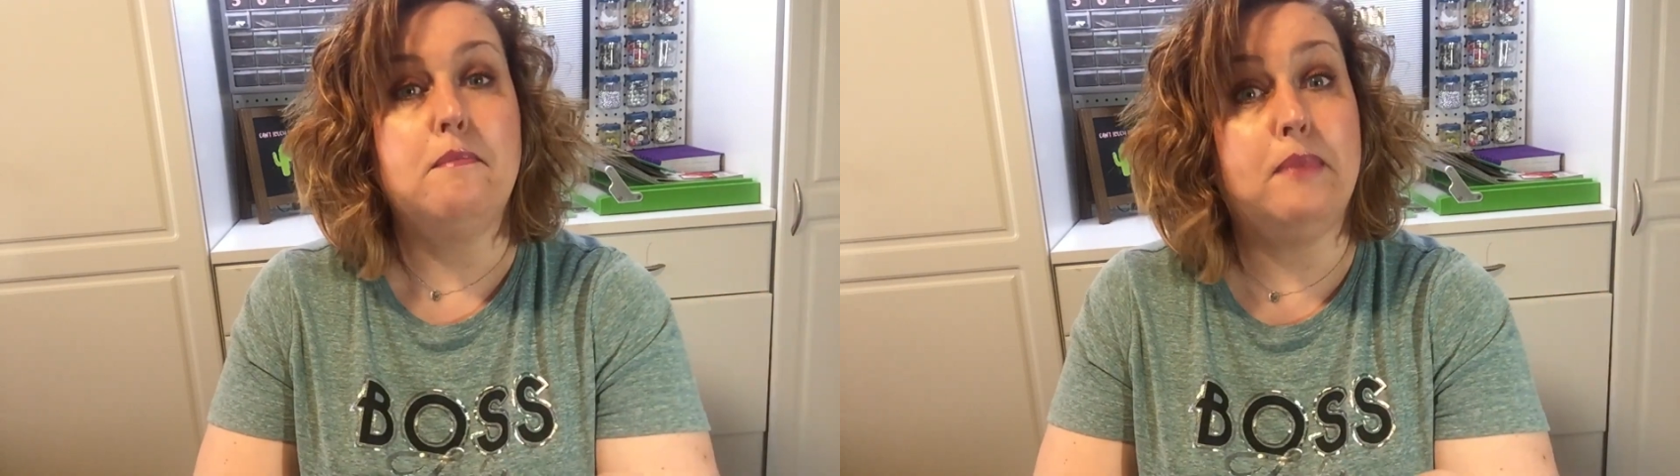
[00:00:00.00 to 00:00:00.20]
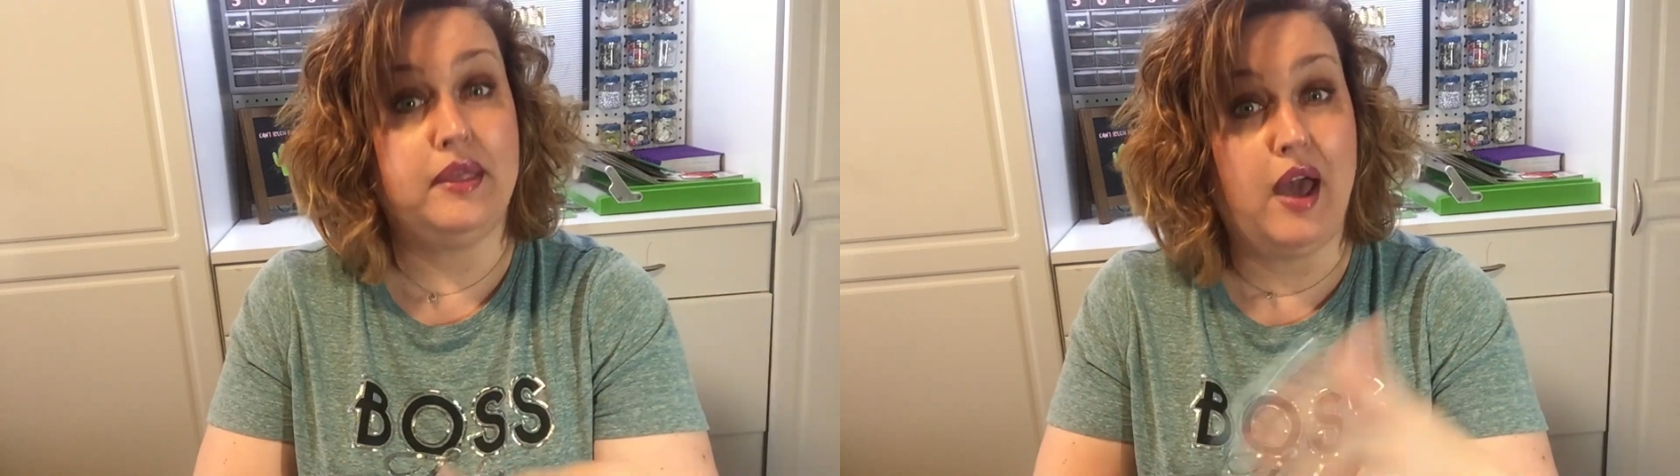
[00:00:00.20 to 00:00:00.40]

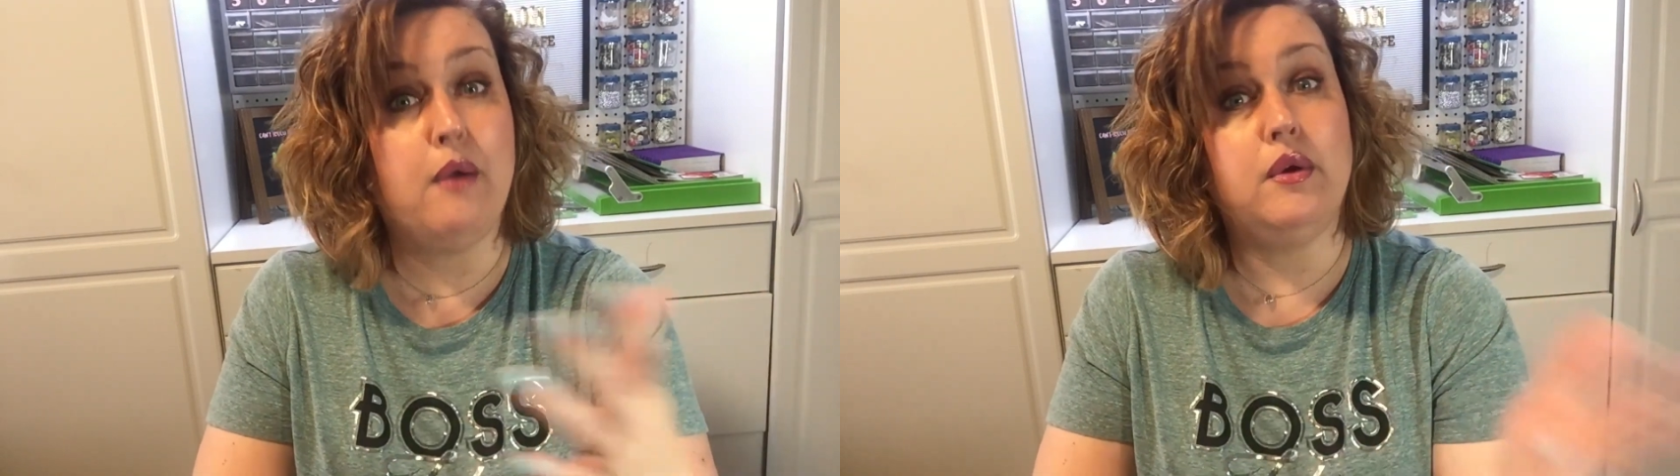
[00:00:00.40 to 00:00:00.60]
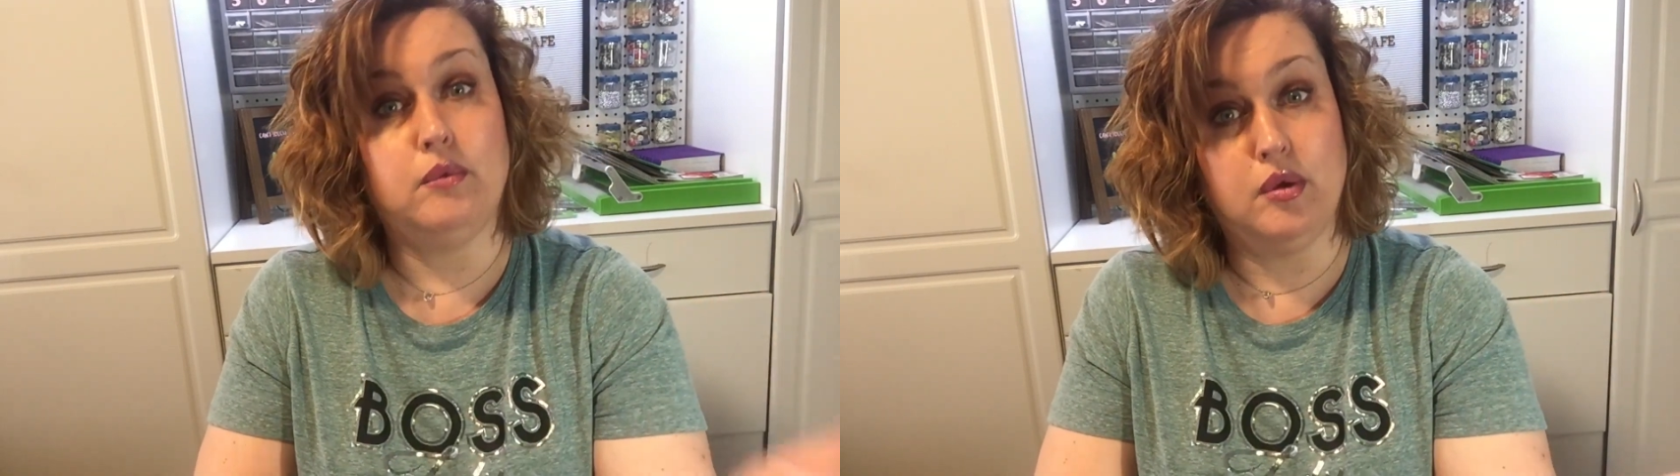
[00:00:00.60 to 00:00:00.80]
But
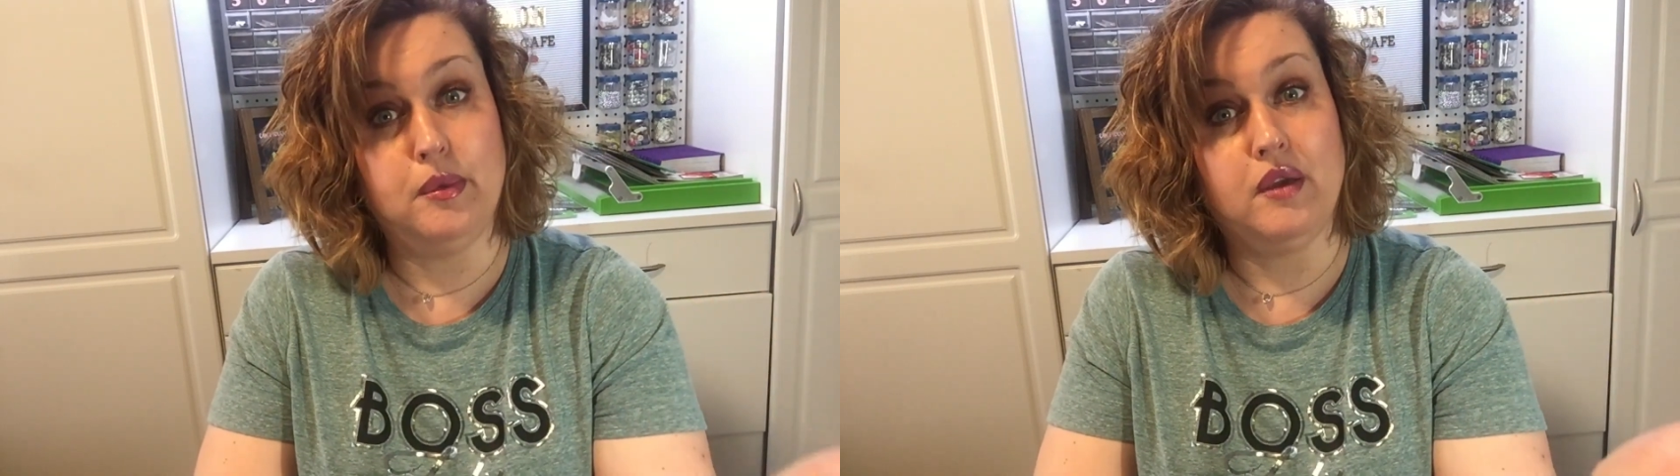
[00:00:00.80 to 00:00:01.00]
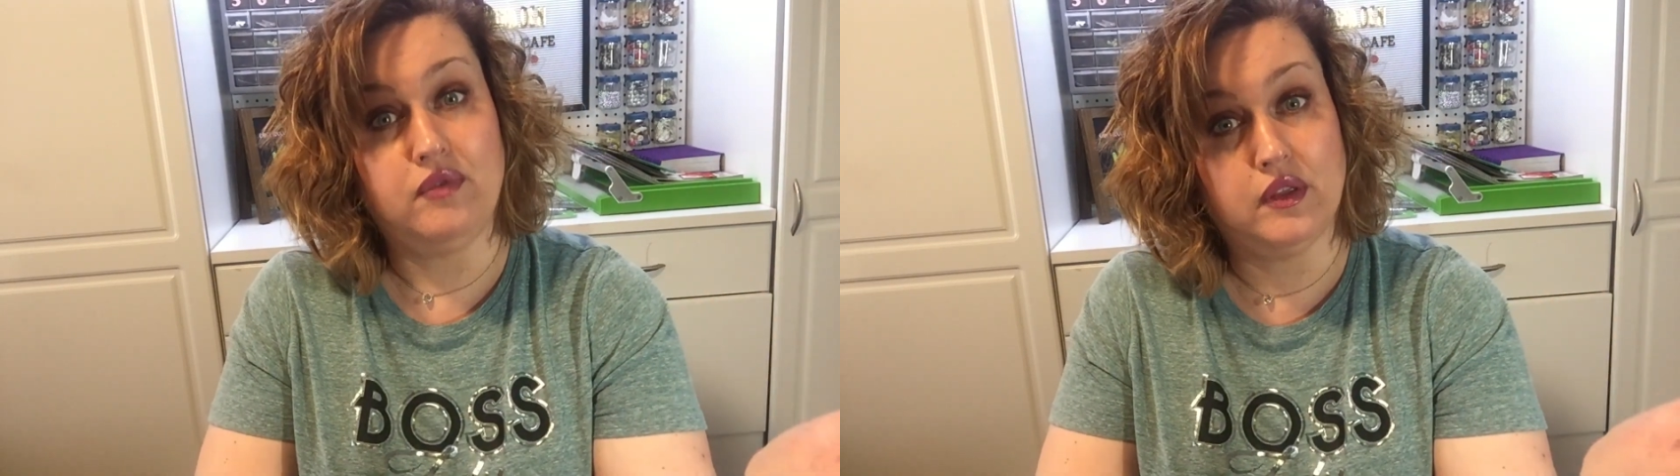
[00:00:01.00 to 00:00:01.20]
that one will
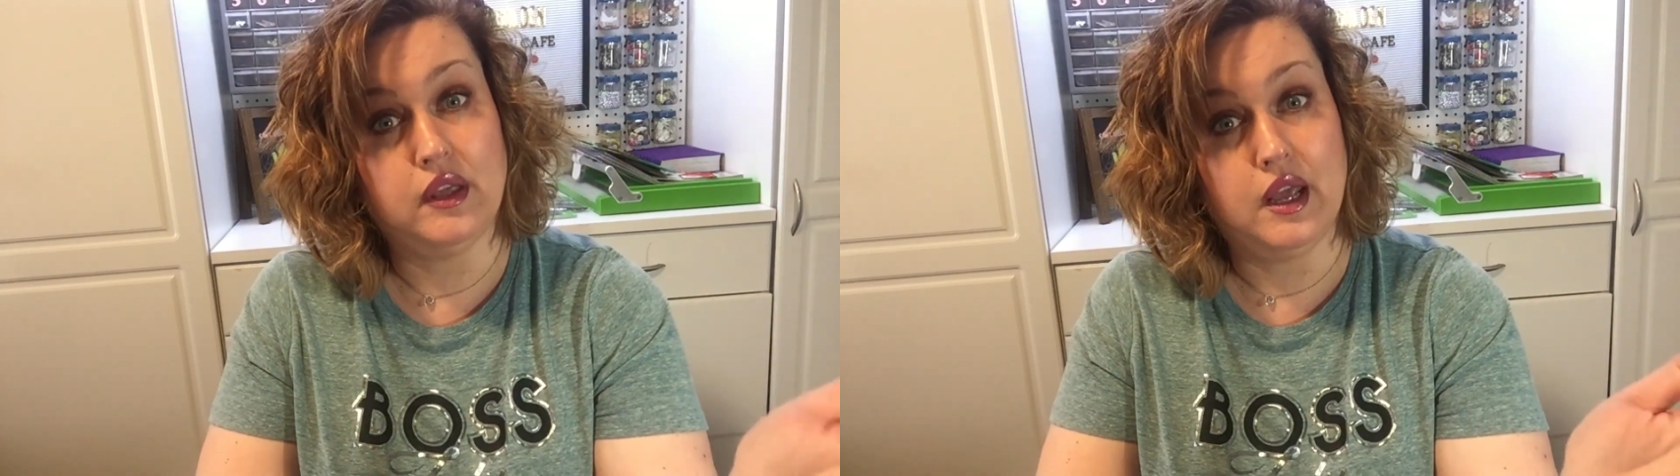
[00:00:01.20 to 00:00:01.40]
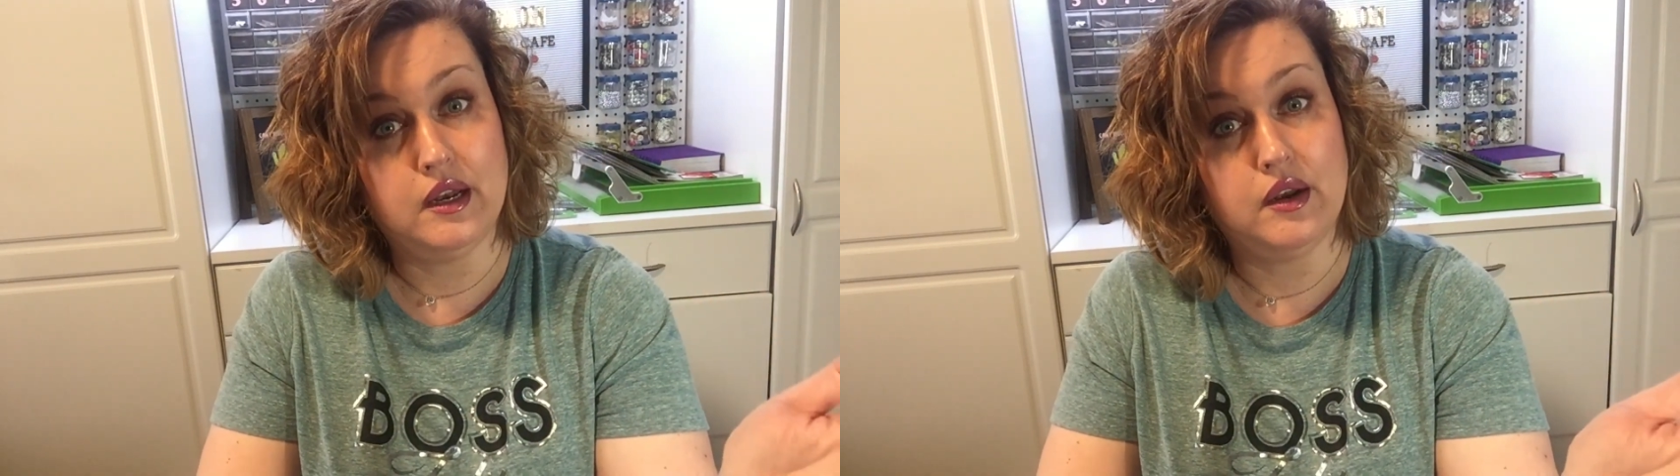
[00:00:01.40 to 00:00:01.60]
be
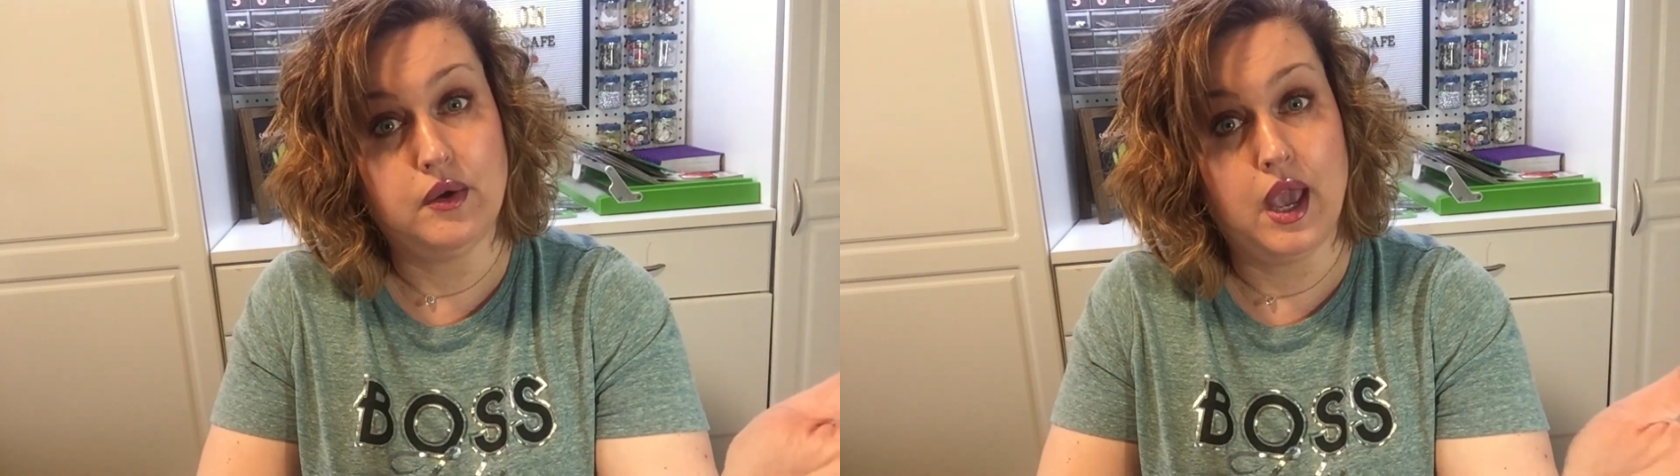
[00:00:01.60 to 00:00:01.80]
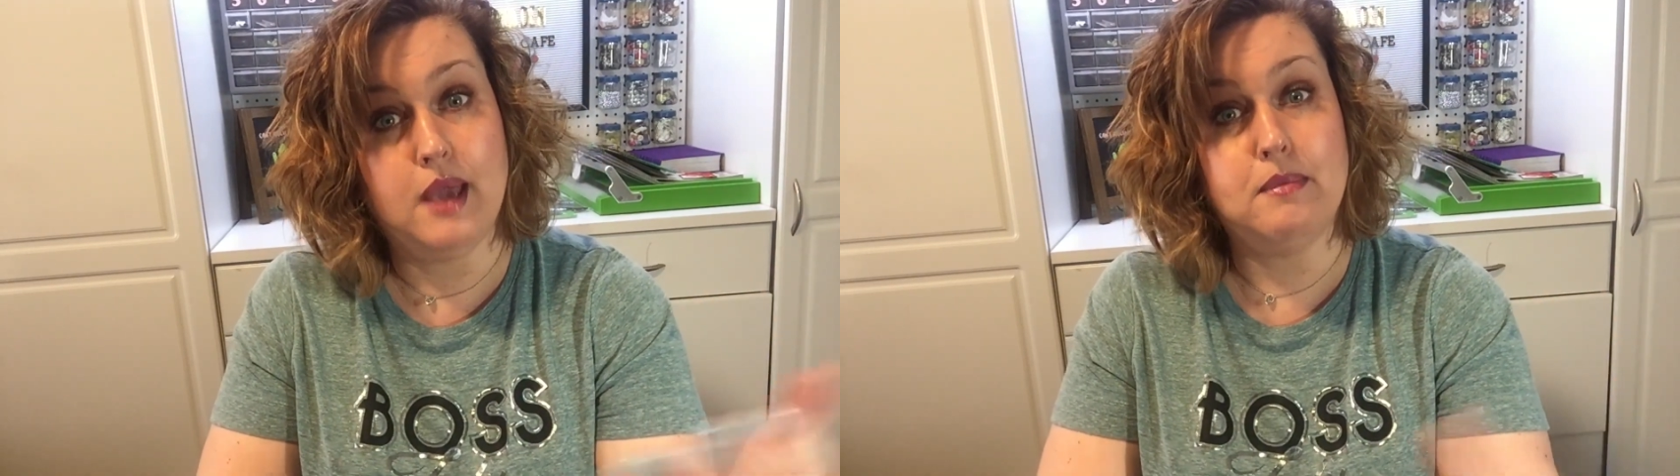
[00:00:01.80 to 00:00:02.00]
affiliated,
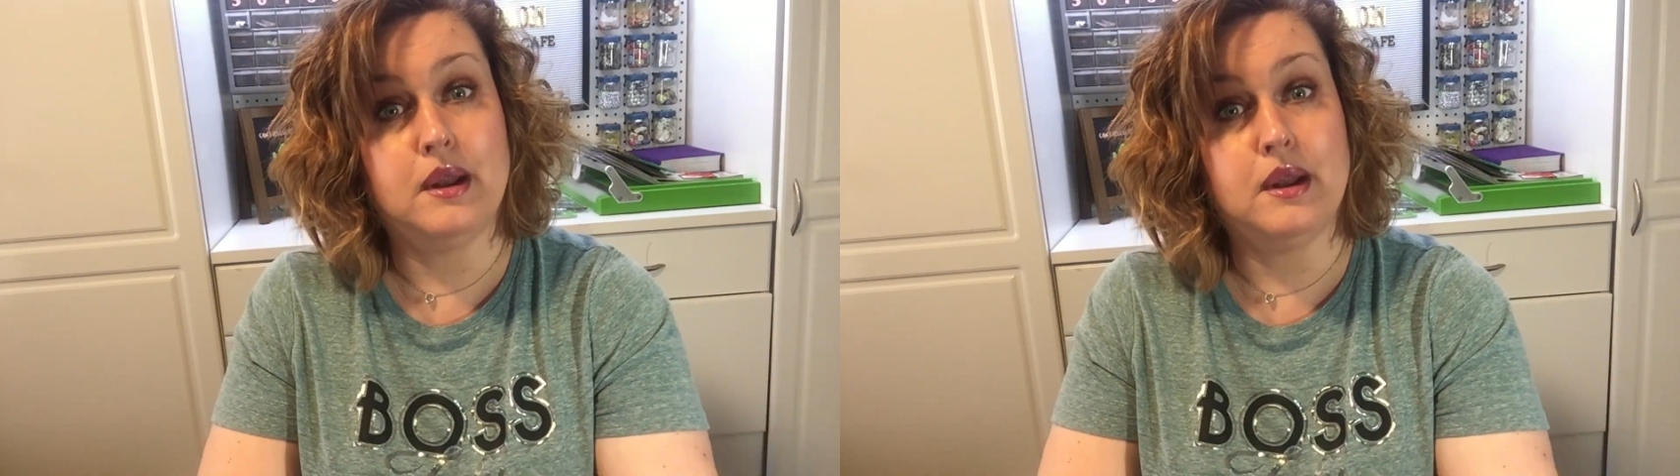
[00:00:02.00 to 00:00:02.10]
okay?